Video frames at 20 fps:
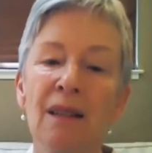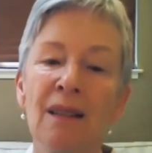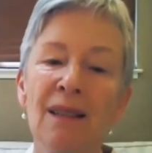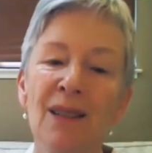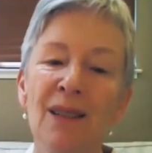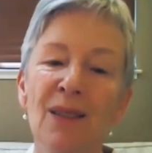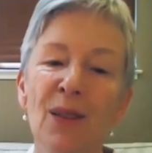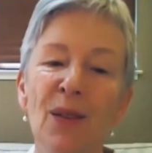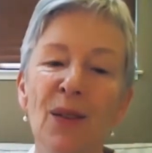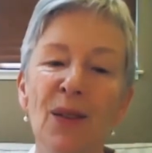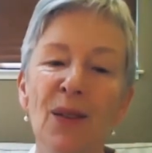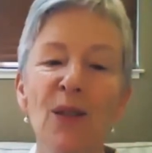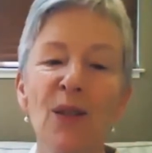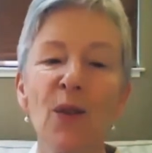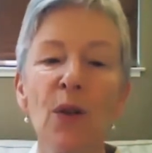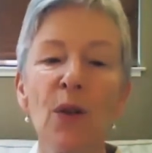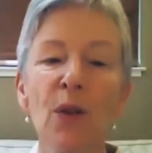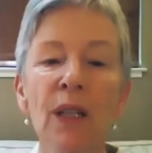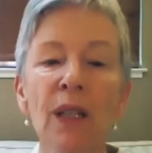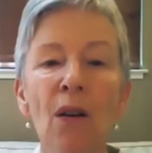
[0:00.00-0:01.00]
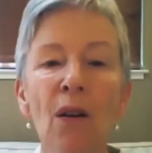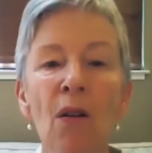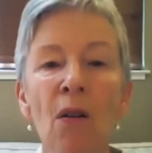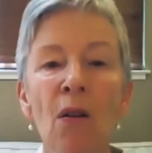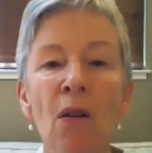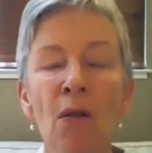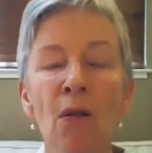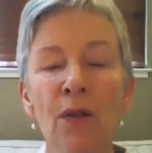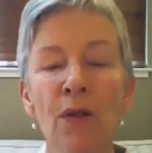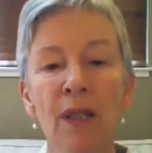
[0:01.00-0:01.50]
So the story
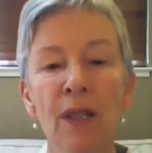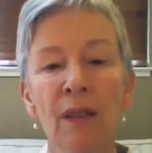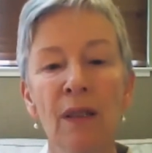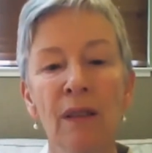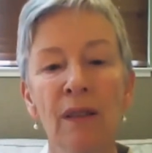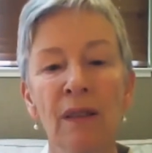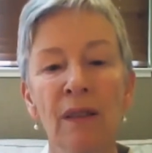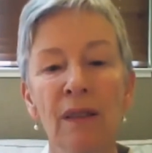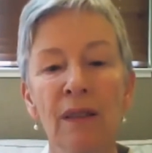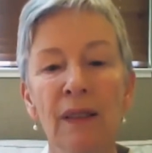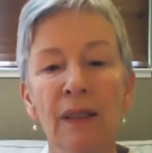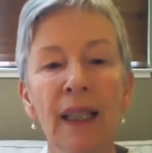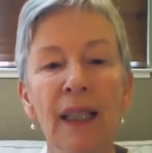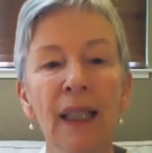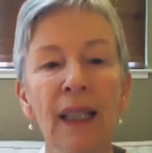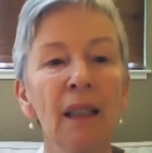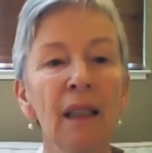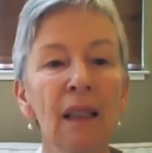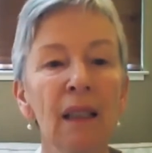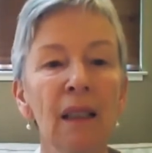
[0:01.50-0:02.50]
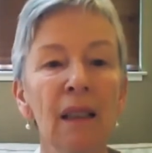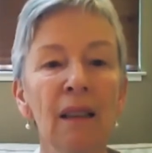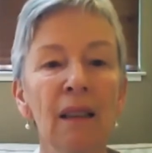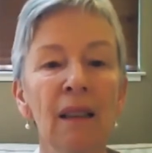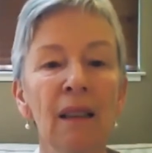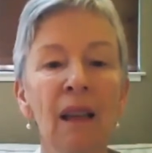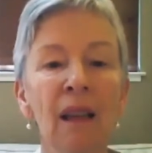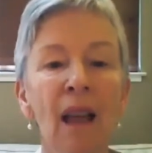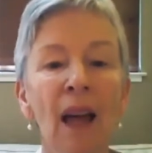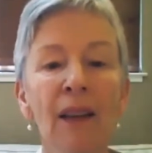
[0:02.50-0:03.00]
goes that,
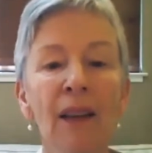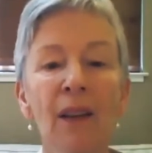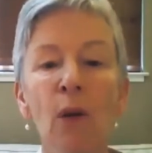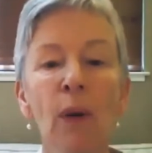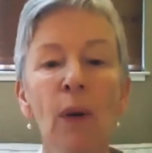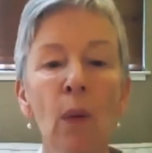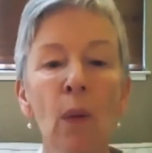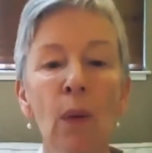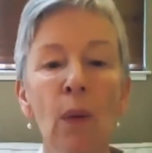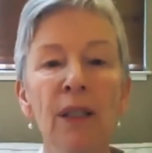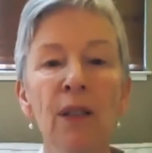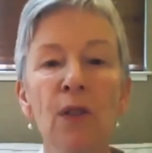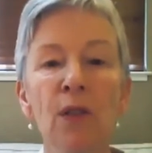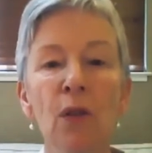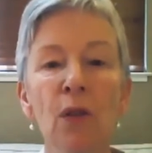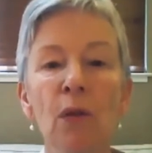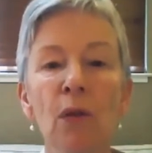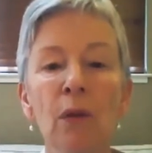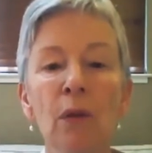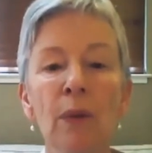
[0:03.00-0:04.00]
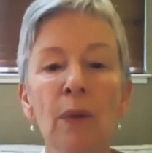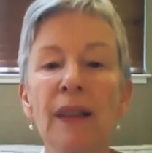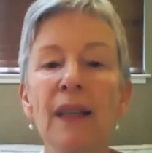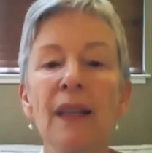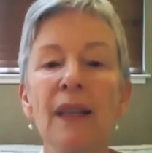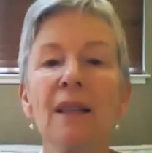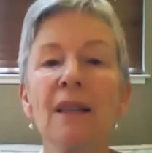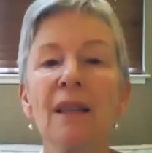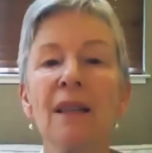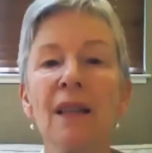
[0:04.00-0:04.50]
not knowing what to do with
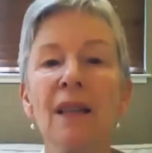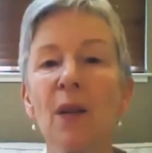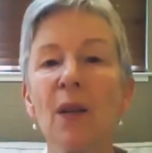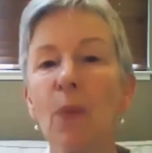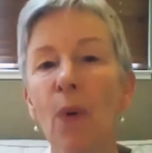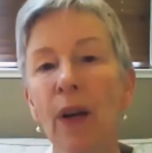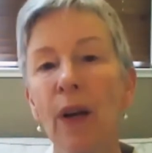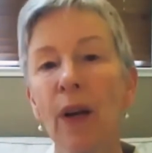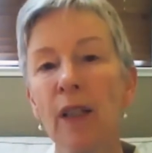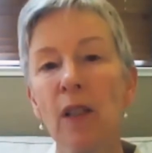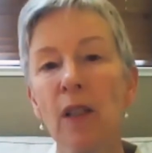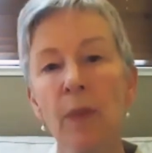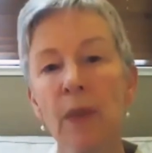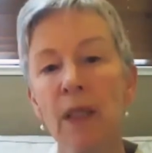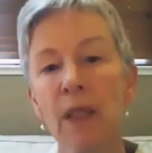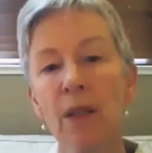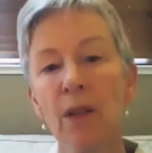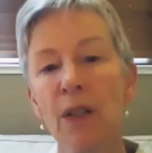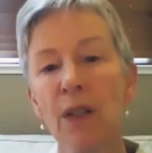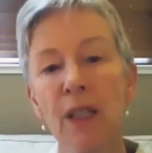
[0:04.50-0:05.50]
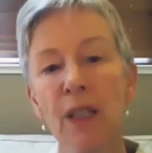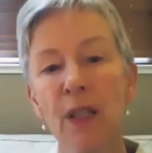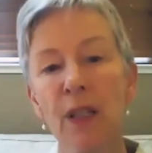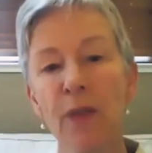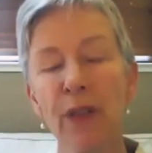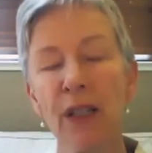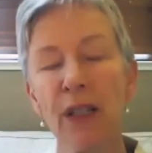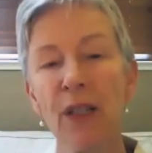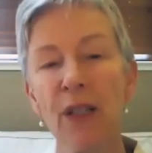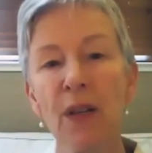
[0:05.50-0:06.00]
his disappointment or his
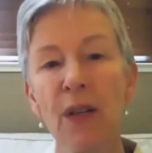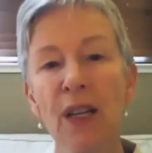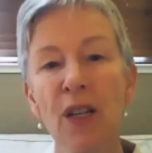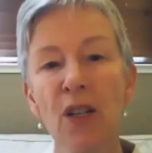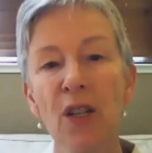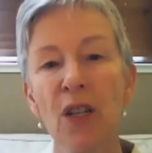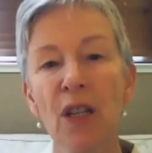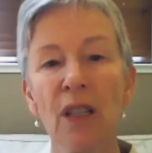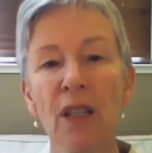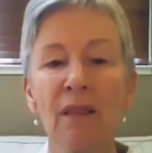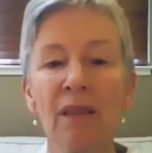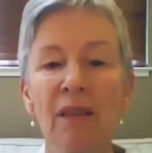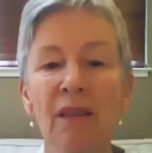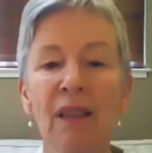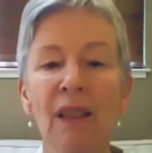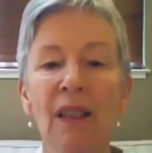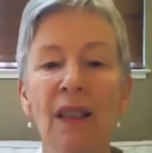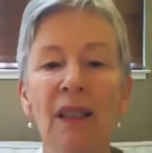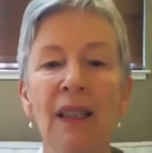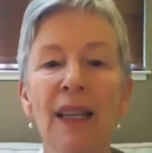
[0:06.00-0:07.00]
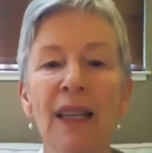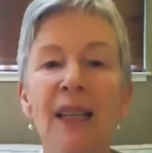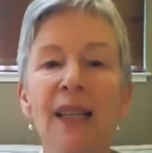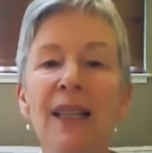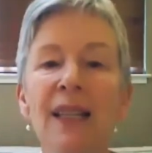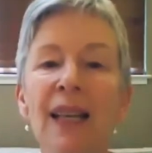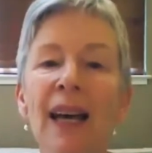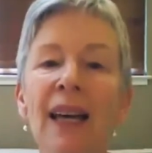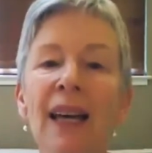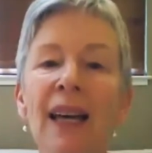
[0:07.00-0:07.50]
frustration, he
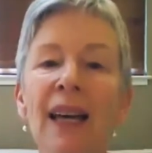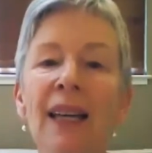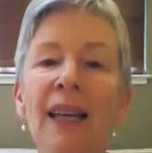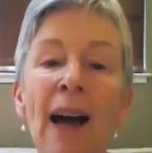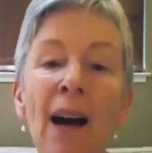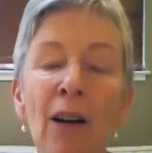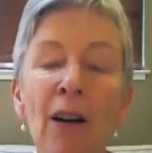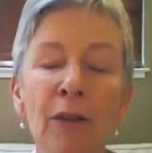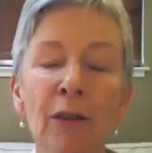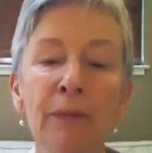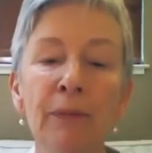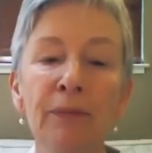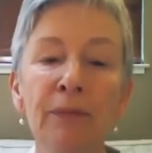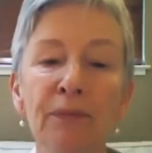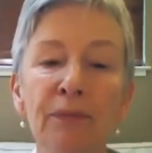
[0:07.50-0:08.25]
sat down,